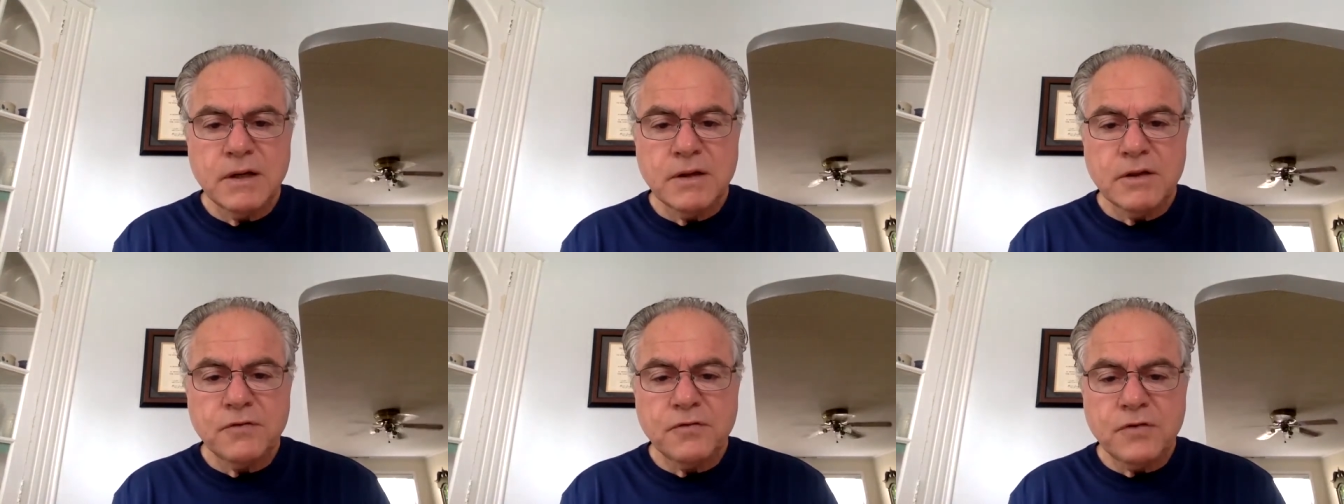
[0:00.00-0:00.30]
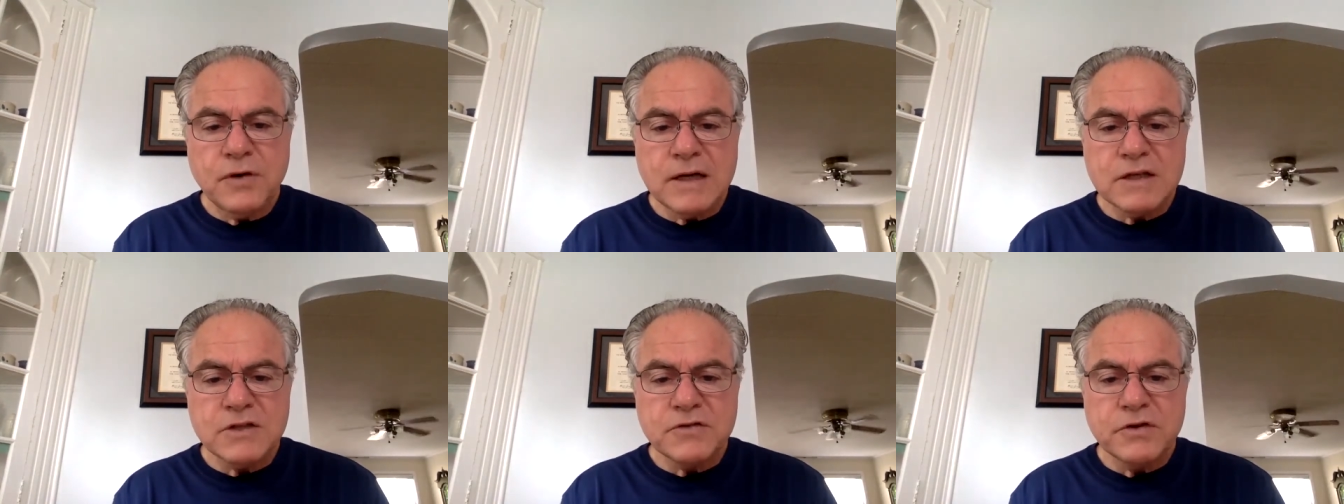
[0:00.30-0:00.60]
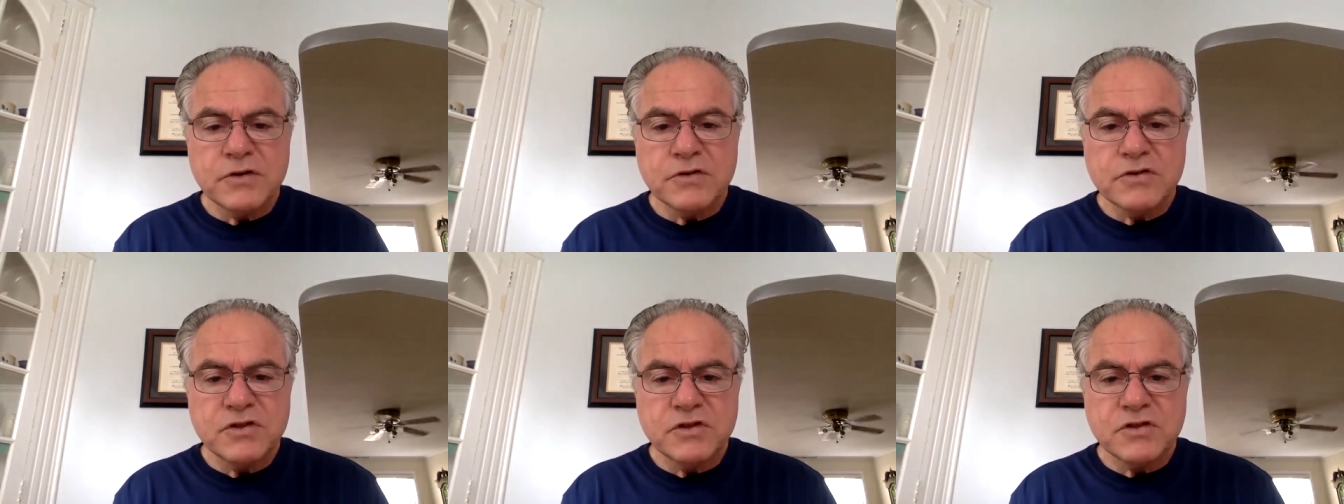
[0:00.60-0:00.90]
The
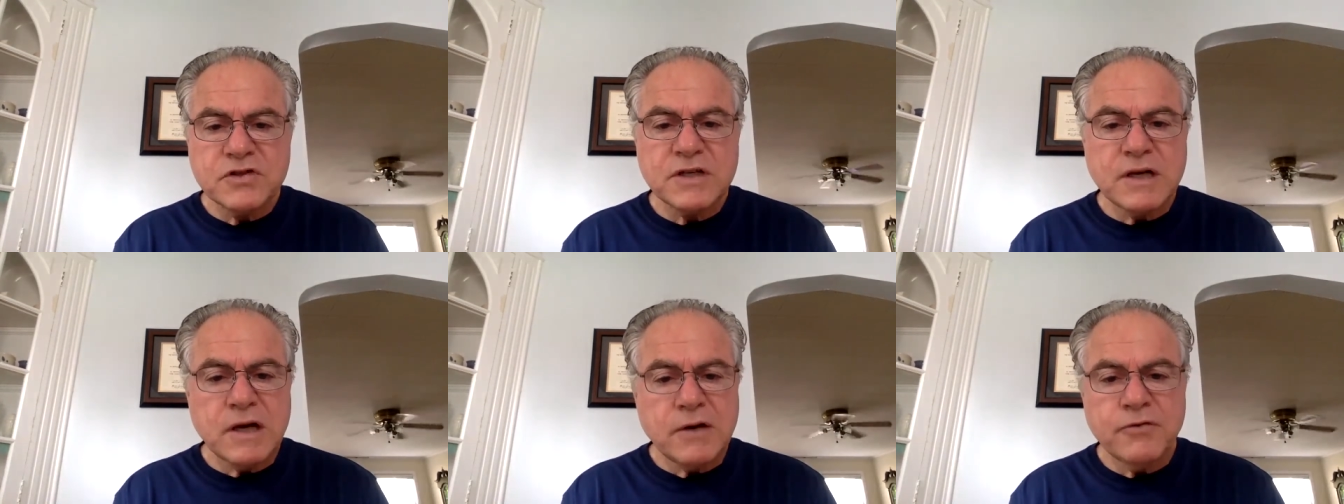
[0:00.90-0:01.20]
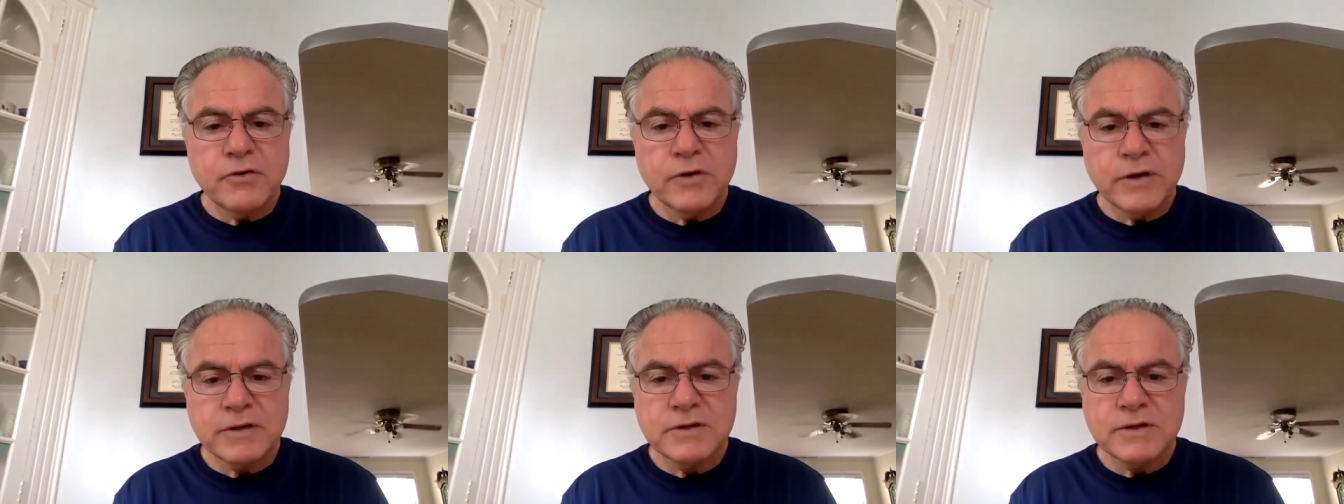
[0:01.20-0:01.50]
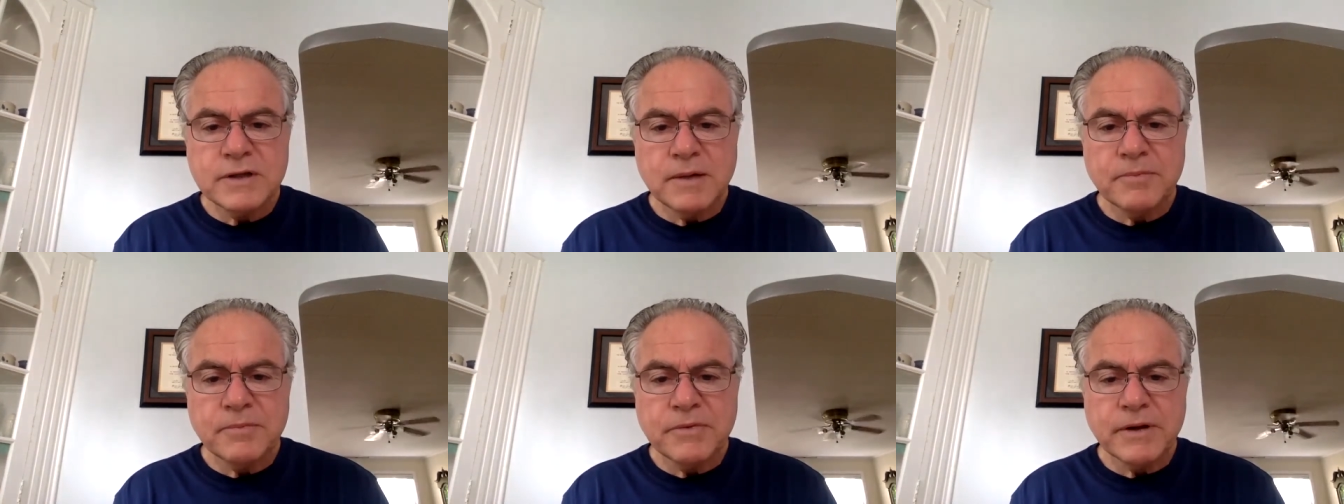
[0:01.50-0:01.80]
philosopher is discovering
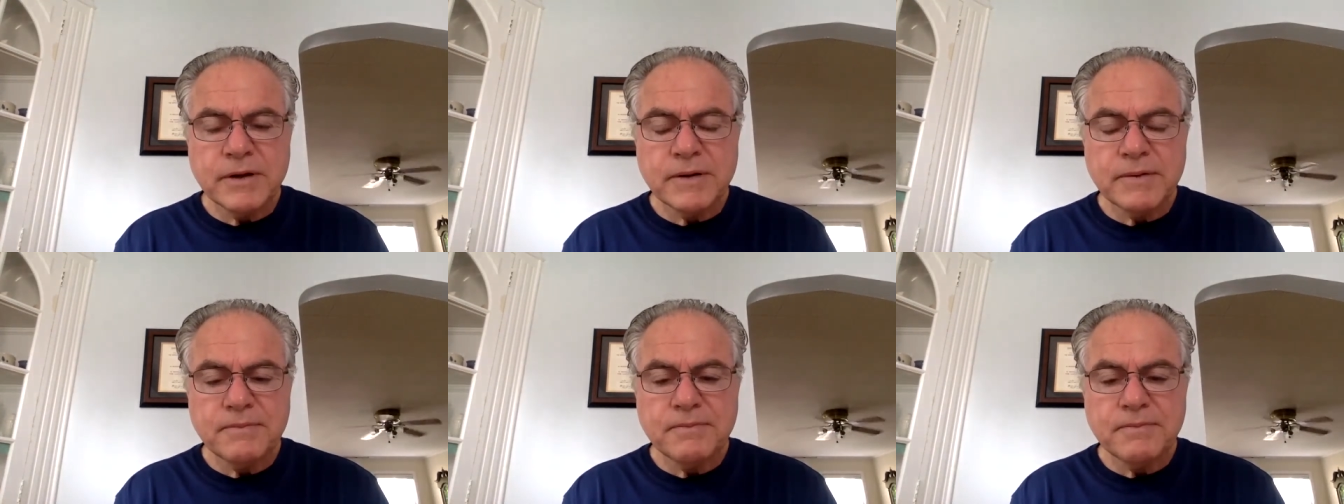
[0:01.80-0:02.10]
something.